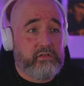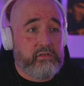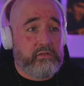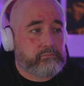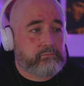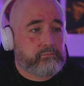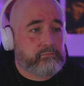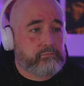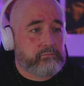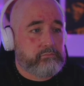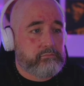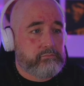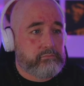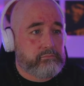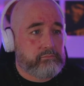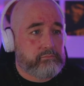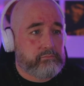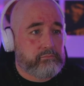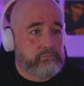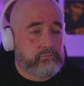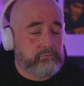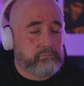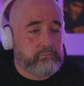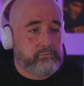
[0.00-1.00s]
But when they
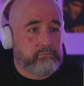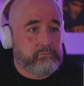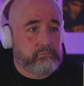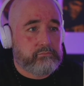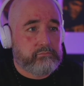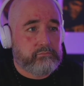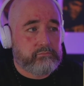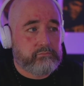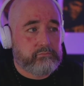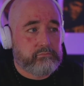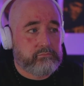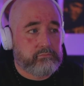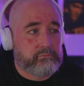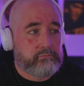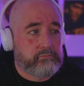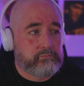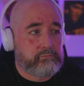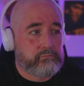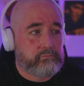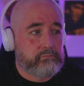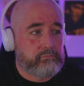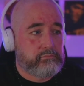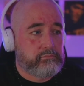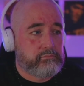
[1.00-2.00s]
finally got there, she was
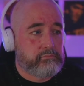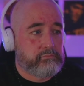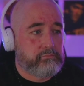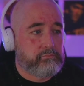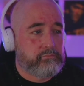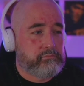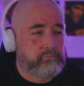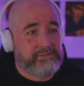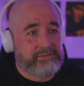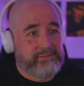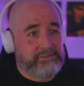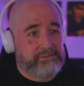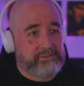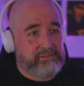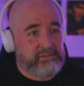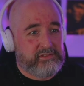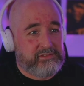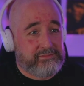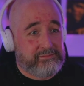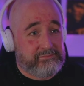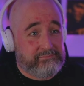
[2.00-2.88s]
dead. She